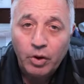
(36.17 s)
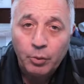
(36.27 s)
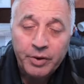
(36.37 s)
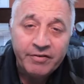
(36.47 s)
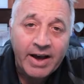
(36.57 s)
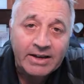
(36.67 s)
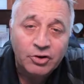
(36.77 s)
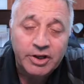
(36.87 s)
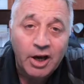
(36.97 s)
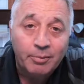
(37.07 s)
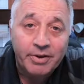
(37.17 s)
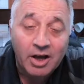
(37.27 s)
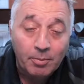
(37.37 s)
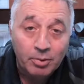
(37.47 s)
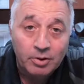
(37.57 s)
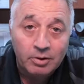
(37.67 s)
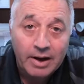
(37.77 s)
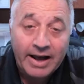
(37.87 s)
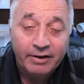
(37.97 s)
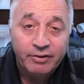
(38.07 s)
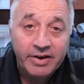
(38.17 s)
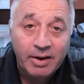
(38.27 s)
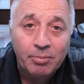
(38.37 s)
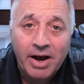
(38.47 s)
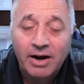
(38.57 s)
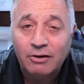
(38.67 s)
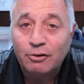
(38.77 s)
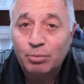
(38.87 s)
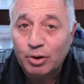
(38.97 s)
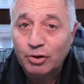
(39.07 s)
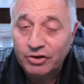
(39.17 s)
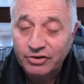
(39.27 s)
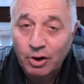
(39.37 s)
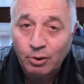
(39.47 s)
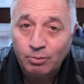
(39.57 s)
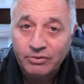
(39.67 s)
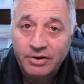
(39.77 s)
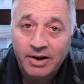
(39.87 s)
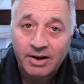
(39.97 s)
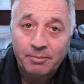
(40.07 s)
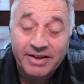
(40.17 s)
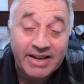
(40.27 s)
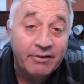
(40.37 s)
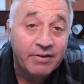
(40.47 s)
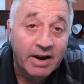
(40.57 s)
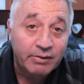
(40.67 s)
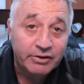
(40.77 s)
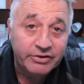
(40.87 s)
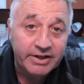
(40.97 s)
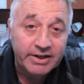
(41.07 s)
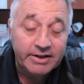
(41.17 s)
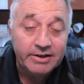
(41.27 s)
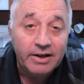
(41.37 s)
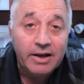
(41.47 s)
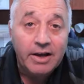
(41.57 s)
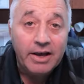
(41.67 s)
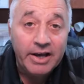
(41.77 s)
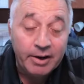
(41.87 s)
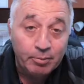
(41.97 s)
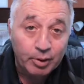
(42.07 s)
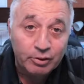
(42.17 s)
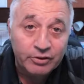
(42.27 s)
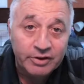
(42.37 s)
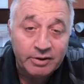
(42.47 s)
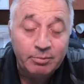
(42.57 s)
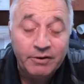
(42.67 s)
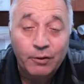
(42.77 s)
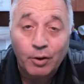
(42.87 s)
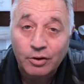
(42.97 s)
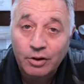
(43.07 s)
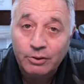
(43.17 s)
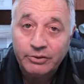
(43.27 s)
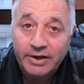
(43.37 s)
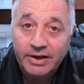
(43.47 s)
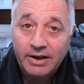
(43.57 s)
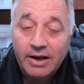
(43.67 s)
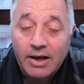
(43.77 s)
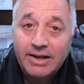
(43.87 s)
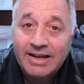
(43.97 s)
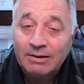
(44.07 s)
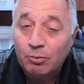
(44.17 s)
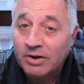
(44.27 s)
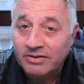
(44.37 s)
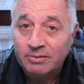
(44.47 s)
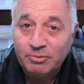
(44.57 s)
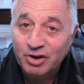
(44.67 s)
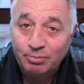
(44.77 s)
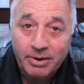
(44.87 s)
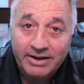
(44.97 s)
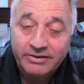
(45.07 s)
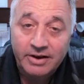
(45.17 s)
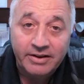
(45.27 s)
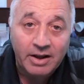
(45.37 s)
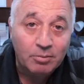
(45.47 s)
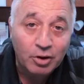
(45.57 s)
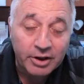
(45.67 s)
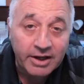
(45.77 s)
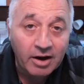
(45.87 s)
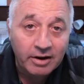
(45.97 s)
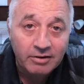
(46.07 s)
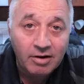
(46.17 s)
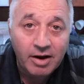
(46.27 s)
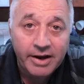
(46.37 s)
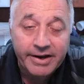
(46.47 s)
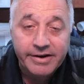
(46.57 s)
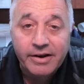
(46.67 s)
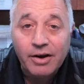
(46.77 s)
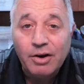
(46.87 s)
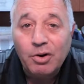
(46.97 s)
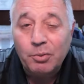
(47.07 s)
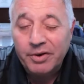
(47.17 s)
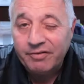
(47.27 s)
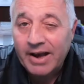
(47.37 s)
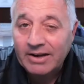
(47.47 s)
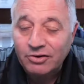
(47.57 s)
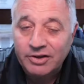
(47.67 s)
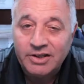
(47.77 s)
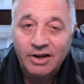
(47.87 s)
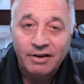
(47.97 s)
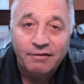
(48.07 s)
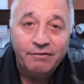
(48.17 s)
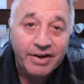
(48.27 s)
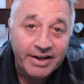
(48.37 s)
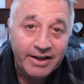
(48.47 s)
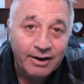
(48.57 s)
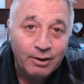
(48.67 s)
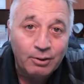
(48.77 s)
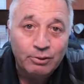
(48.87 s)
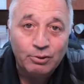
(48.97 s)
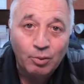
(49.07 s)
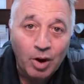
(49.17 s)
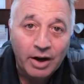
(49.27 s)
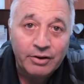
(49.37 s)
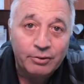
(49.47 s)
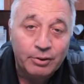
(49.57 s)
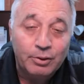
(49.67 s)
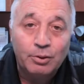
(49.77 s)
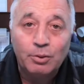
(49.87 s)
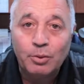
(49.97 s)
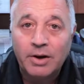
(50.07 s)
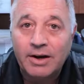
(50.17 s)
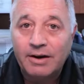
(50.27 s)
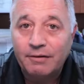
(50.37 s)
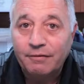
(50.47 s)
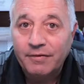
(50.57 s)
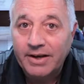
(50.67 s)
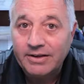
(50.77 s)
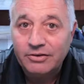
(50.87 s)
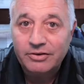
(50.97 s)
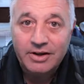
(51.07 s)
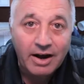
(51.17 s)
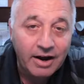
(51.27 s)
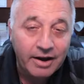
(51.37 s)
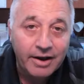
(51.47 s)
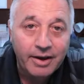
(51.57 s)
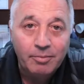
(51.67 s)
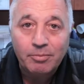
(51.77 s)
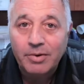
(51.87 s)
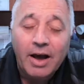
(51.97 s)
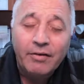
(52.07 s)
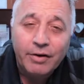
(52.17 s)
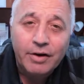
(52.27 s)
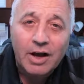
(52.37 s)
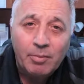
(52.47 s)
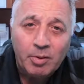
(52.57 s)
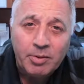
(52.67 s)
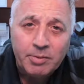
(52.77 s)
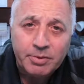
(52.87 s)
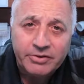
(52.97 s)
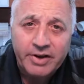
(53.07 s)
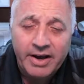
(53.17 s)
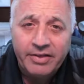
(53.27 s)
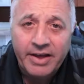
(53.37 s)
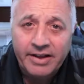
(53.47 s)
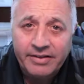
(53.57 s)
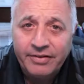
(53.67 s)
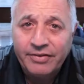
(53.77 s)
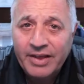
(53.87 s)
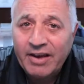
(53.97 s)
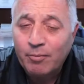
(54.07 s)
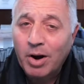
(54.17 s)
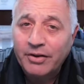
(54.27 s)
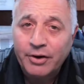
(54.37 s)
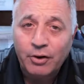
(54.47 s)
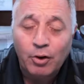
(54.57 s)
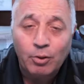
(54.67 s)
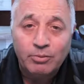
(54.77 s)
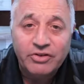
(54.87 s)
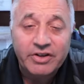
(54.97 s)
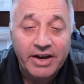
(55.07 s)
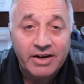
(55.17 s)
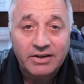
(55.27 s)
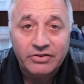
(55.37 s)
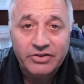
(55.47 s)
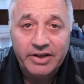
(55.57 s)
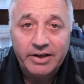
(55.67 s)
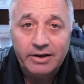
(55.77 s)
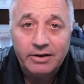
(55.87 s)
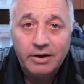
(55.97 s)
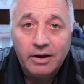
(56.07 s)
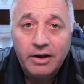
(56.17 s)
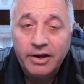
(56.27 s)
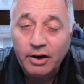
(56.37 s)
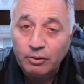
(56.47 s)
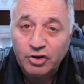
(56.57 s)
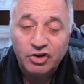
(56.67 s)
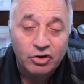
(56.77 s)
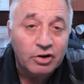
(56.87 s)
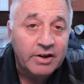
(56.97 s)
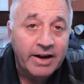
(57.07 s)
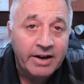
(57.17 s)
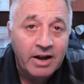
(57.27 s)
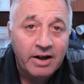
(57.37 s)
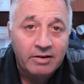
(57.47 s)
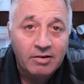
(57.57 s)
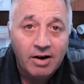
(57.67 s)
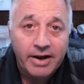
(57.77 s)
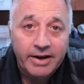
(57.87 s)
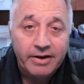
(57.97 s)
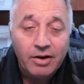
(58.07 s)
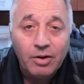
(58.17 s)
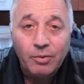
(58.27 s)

We've actually helped a couple out-of-state buyers purchase homes that they've never seen in person before closing. It wasn't just based on them looking online. We've actually done videos, walkthrough, FaceTime. I've heard a couple of people say that they've bought their homes sight unseen, just looked at it online.